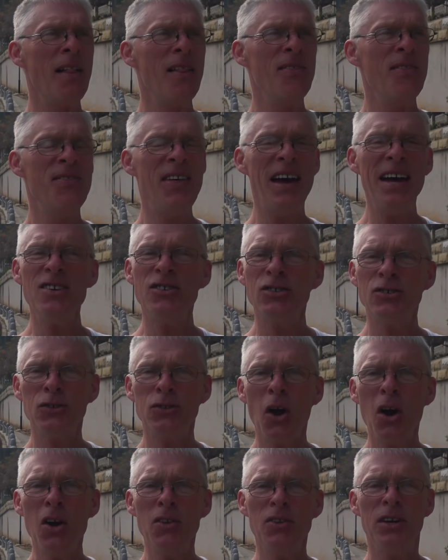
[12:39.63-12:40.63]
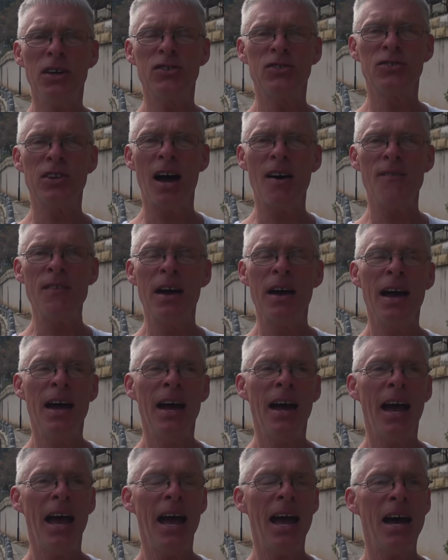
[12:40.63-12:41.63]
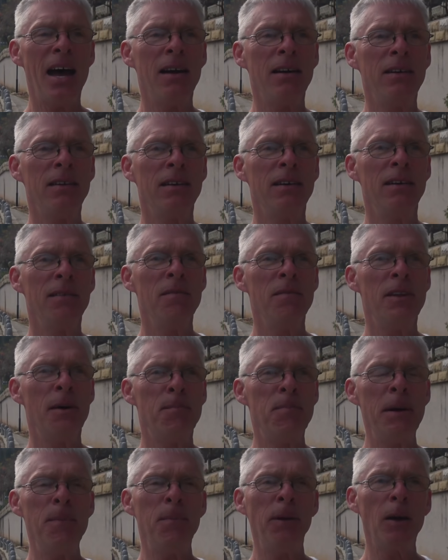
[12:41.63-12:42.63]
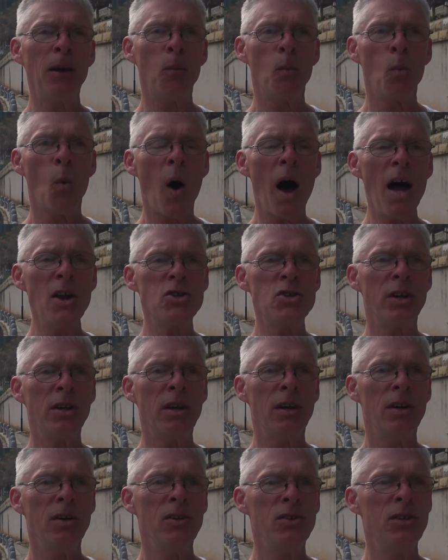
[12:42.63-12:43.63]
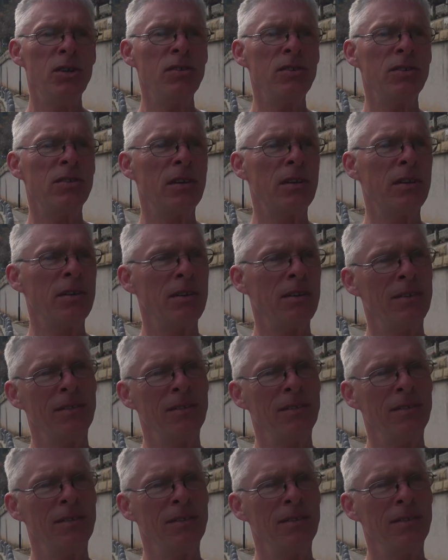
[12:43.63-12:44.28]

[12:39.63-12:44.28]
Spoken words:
They start this stuff, and the people that watch it just